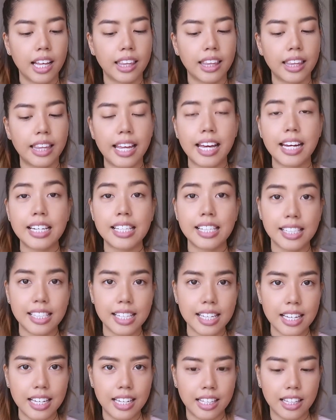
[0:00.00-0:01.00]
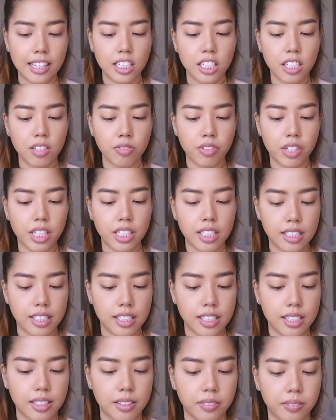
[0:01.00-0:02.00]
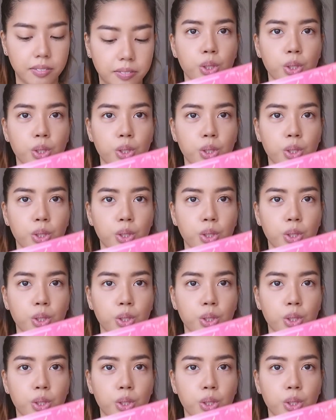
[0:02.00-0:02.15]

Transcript: let us see the difference.